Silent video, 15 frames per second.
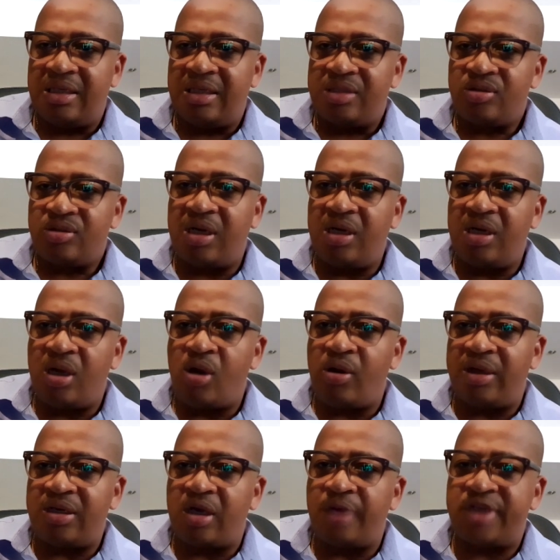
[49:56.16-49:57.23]
to allow an
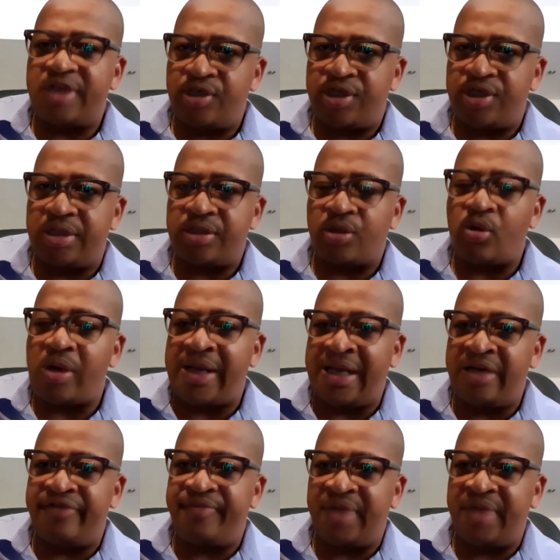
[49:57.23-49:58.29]
obstetrician to go ahead
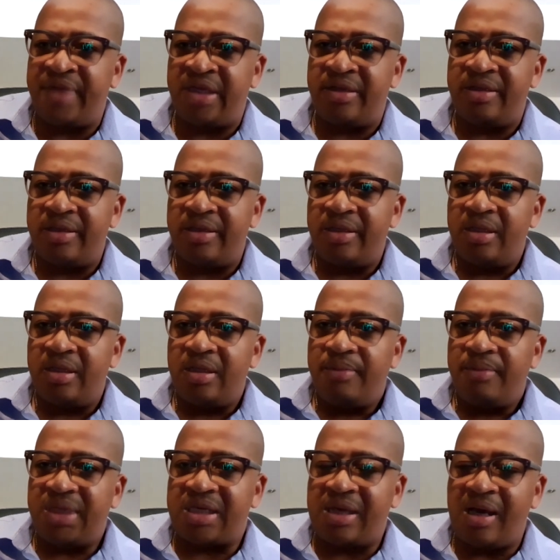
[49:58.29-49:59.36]
of me
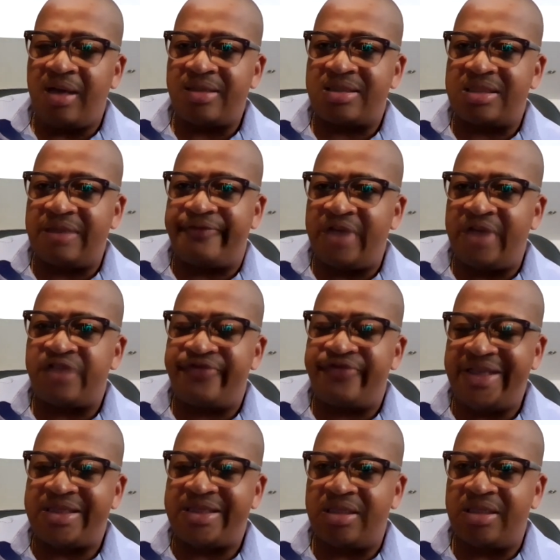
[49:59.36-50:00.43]
because there's fetal